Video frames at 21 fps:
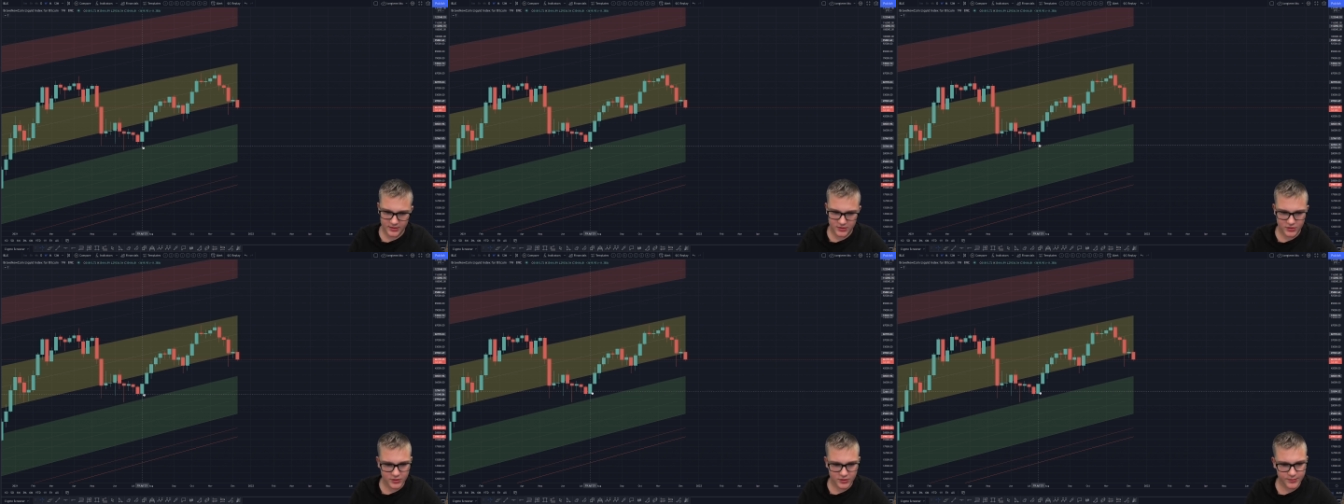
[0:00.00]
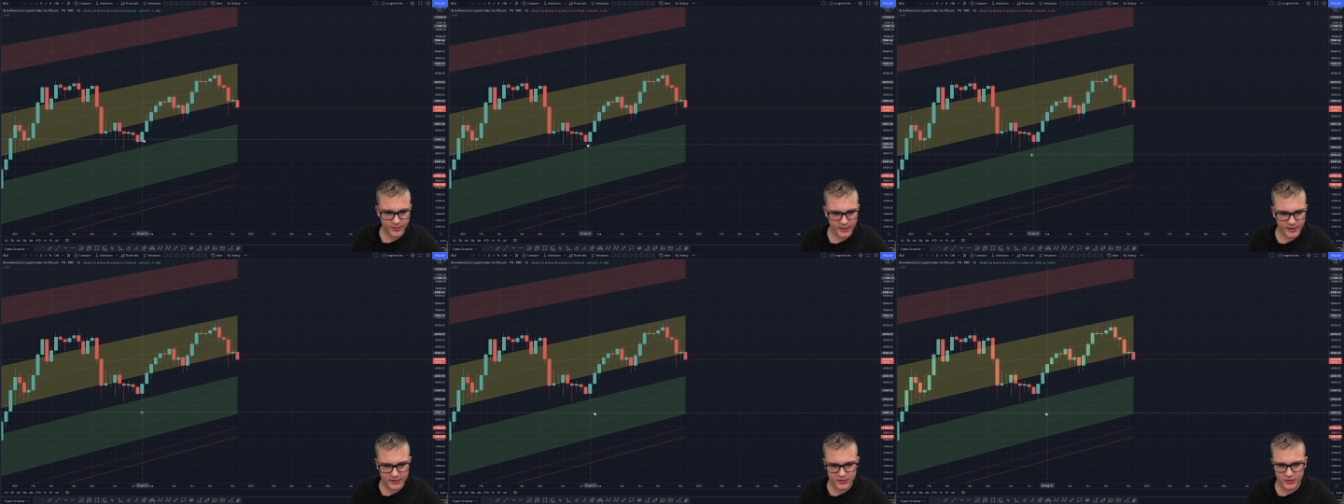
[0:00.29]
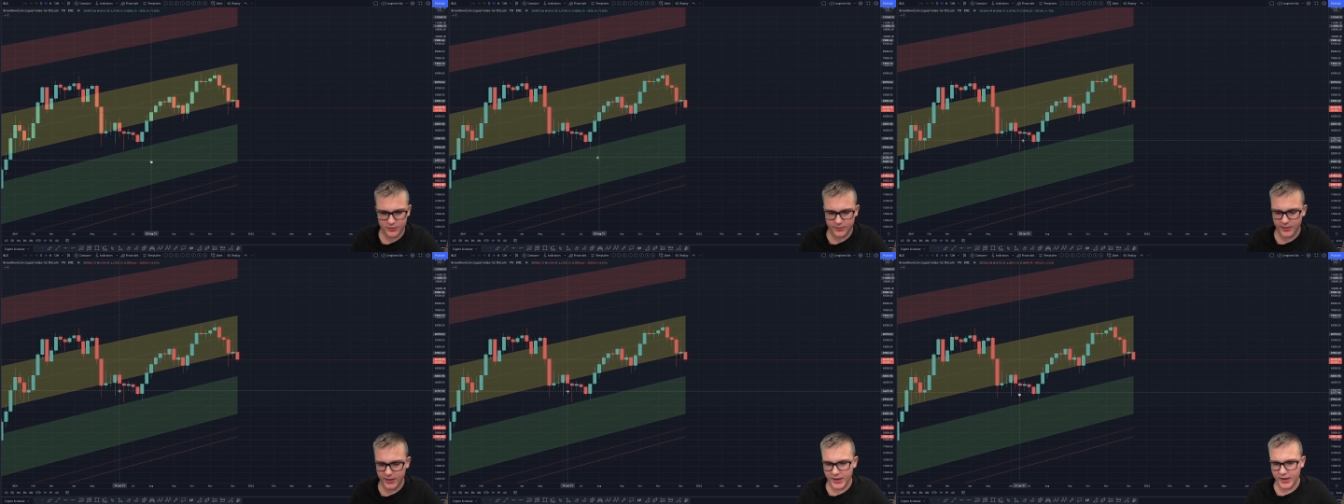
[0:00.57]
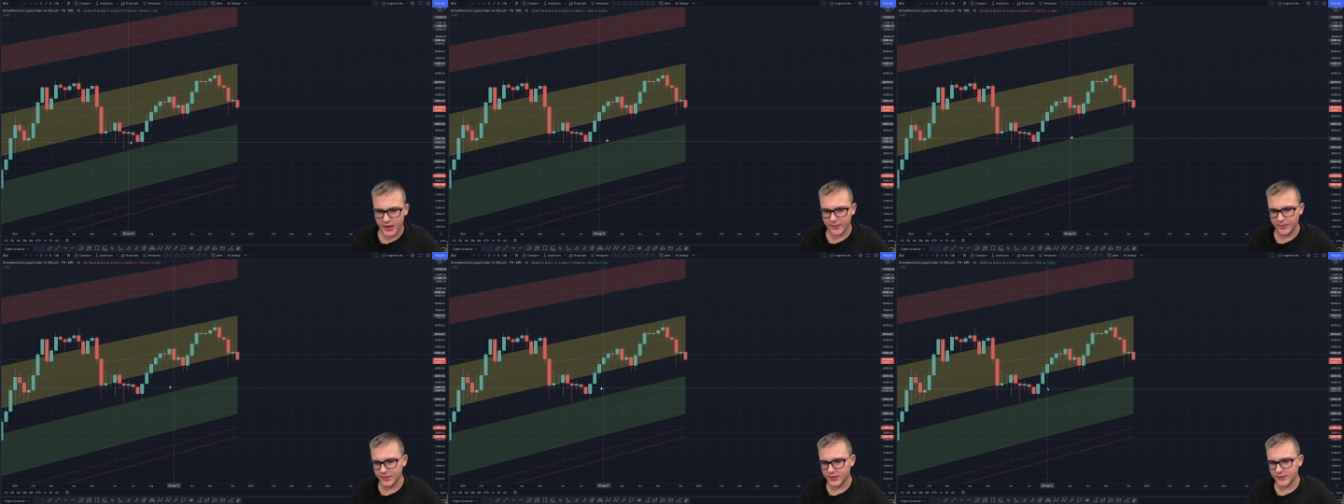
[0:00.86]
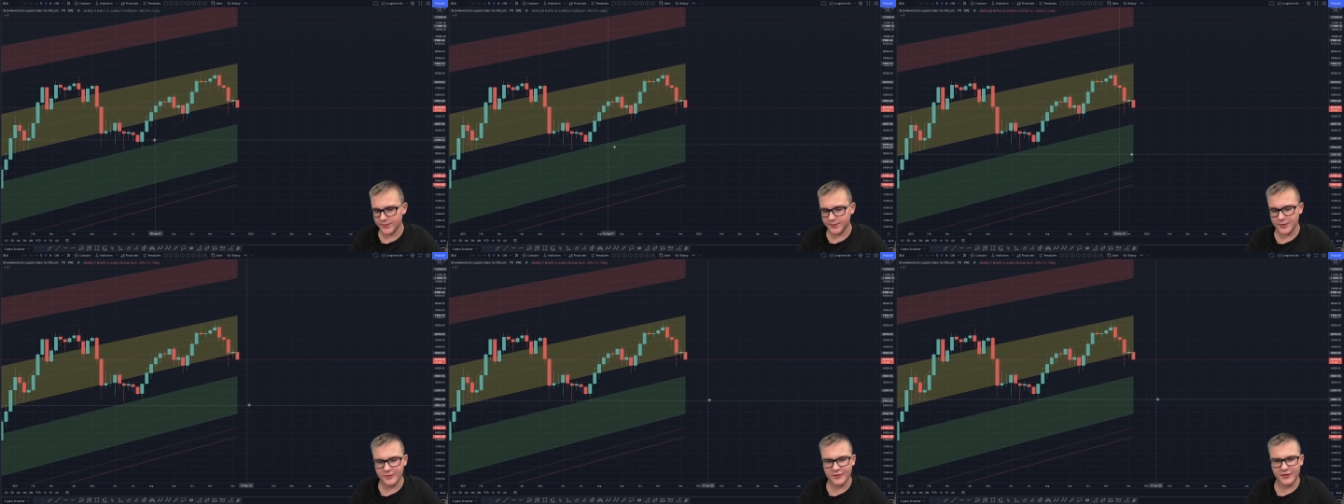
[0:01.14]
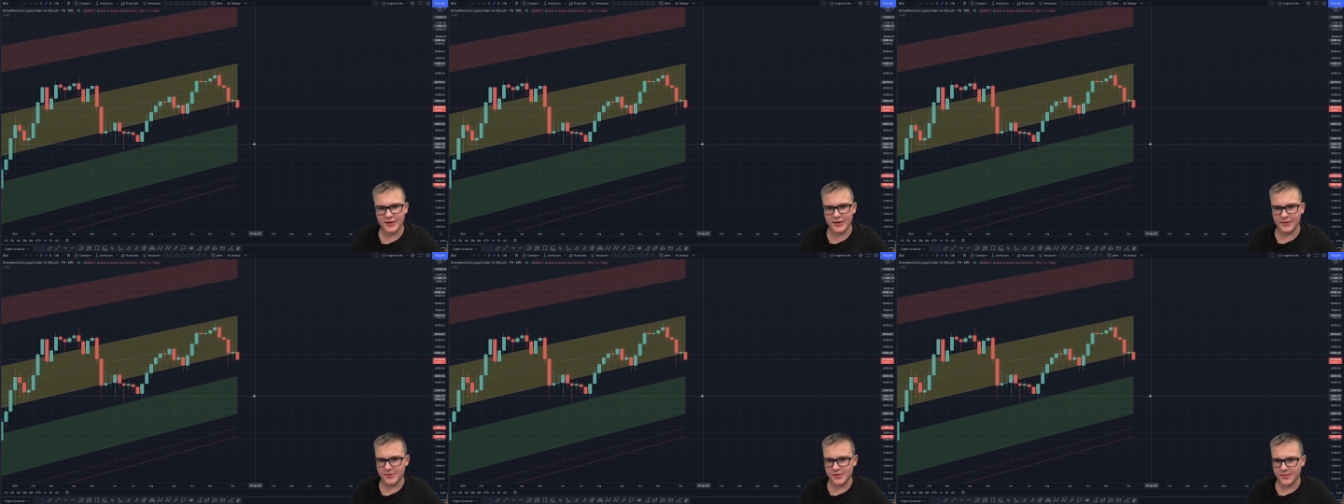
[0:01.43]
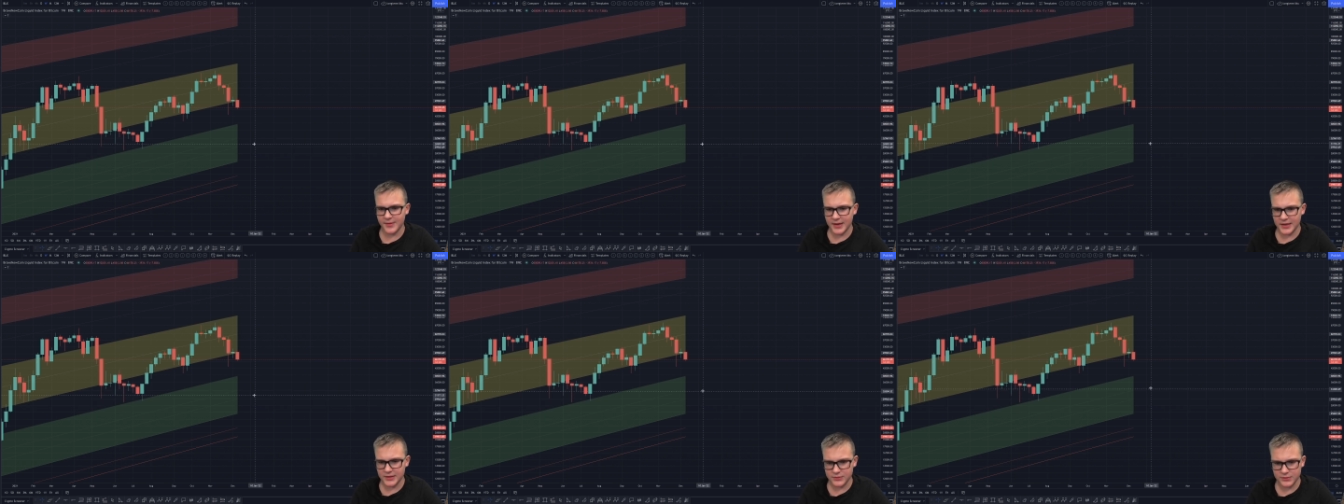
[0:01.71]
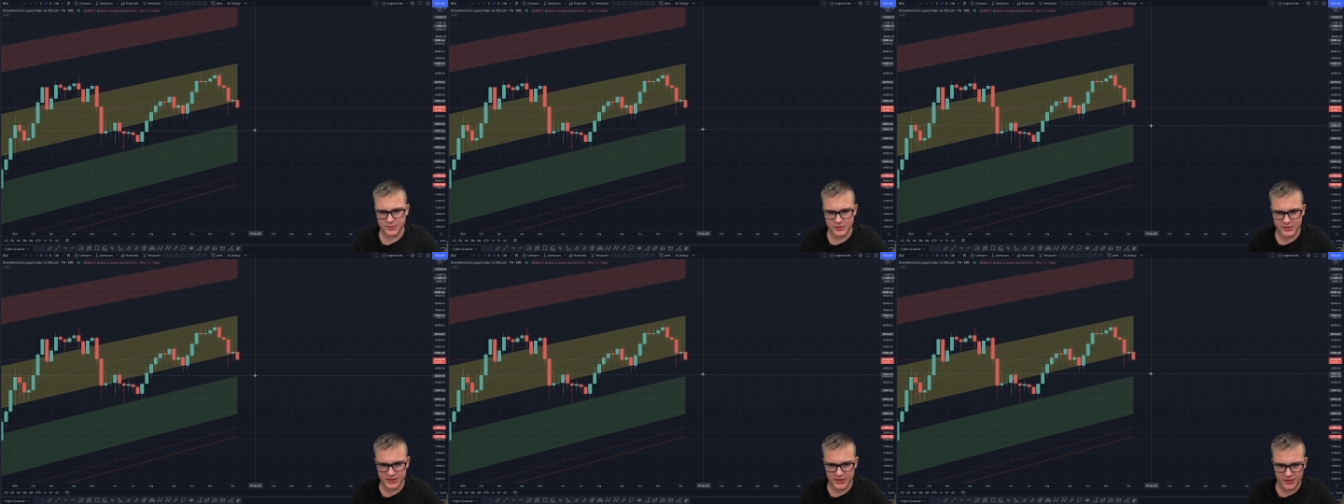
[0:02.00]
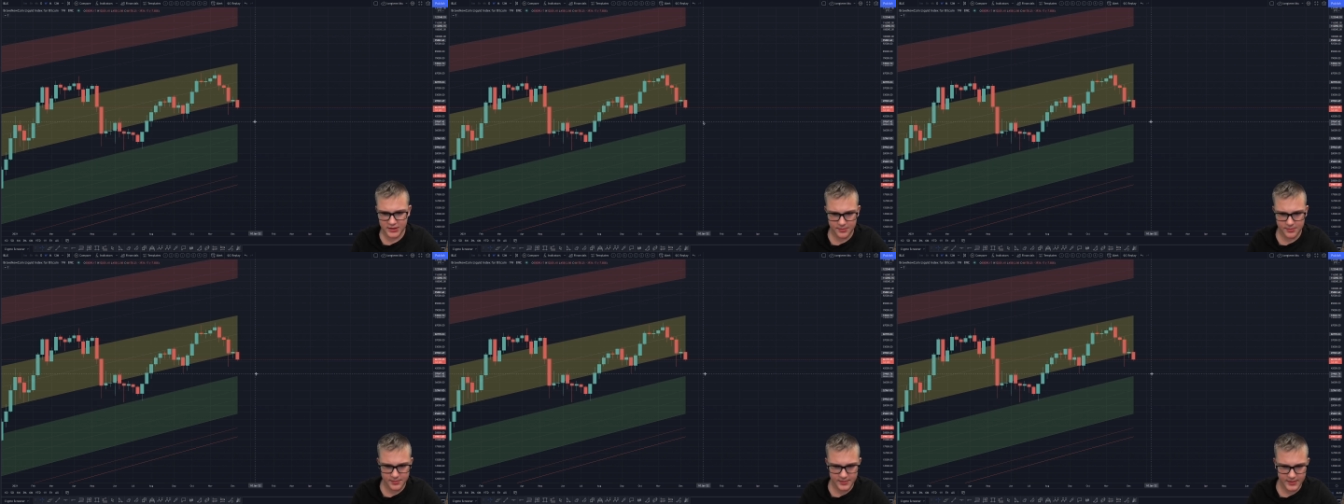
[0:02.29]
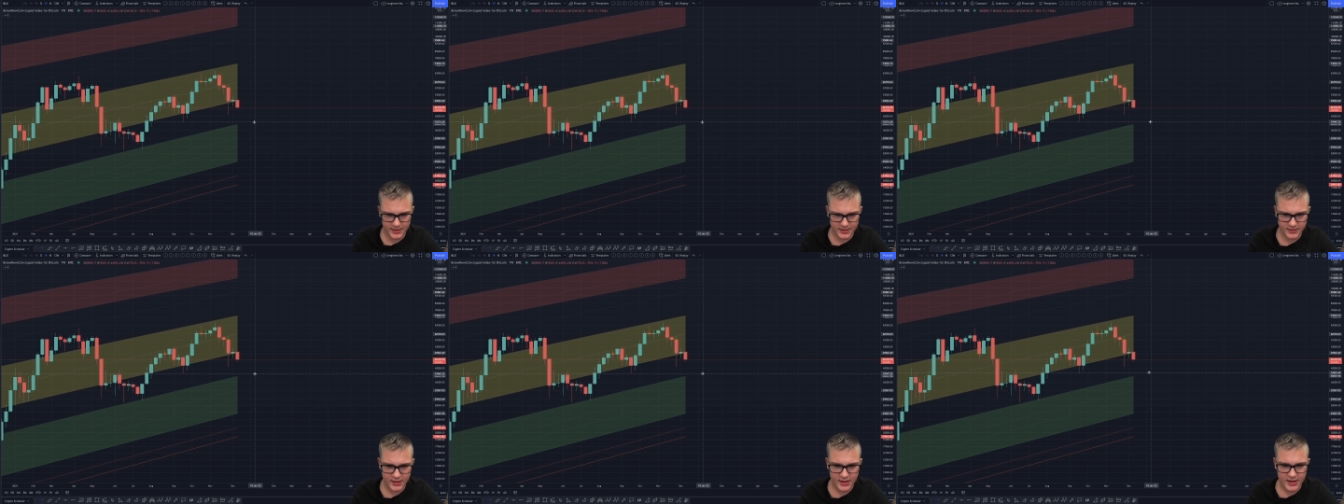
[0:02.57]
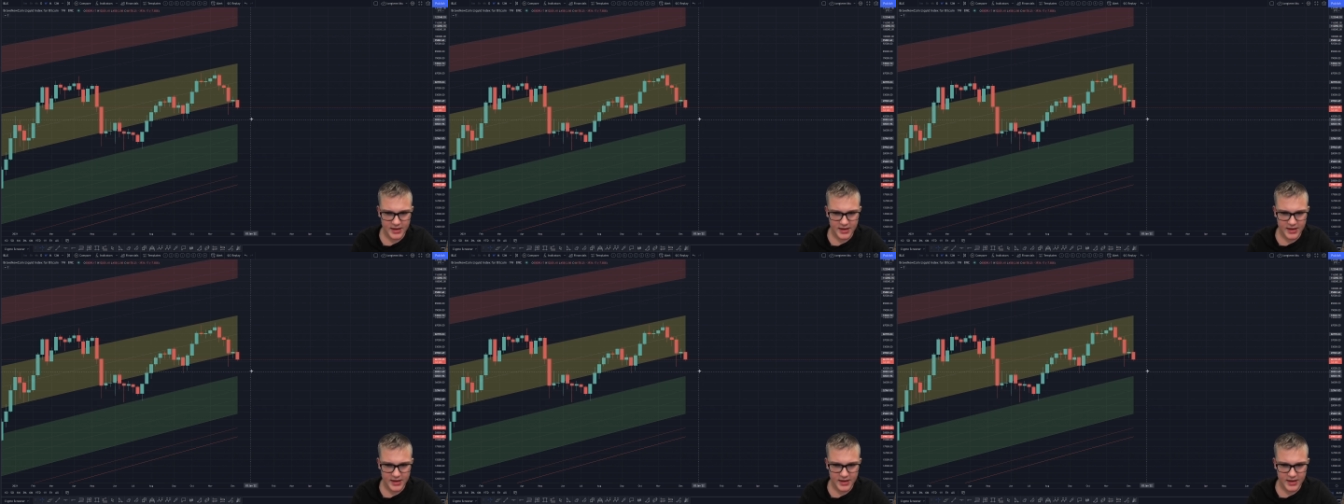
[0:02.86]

You could buy a little bit higher, but the perfect time to buy is when we're inside of the band.